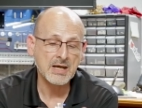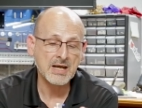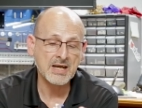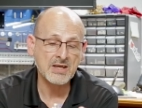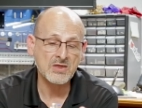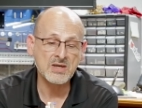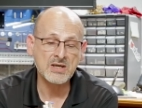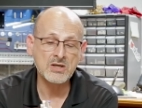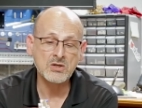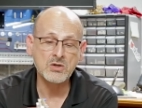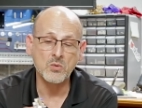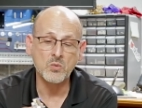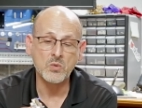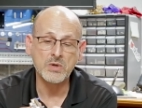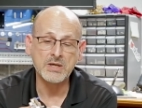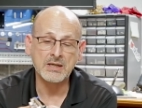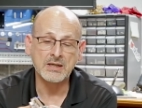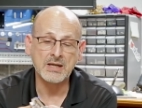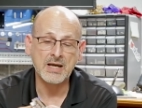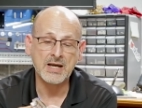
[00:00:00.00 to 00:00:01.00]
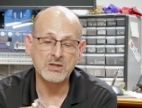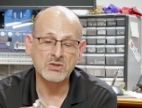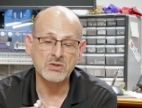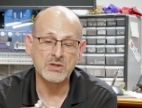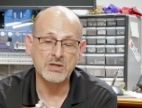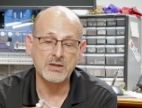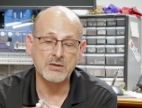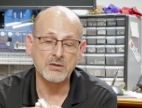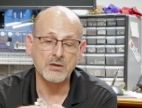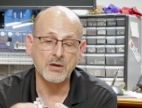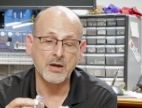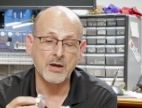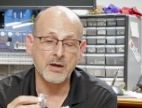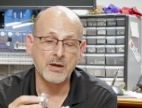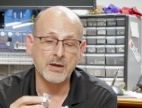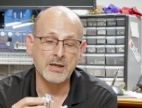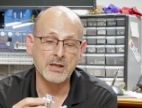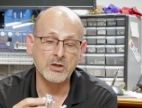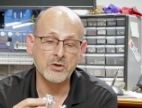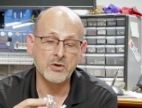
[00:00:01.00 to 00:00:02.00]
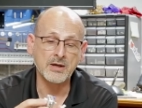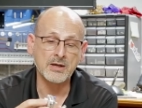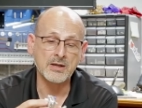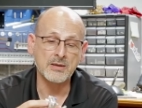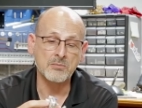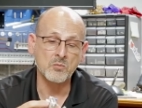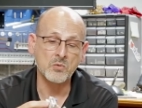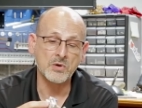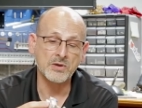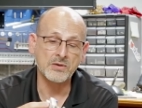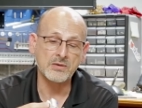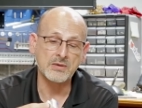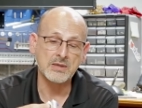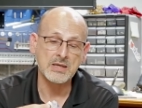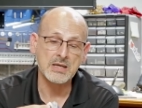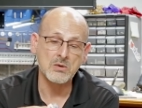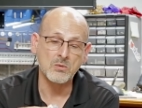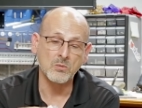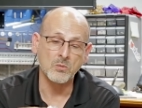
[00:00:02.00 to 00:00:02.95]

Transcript: And then we can actually integrate them with the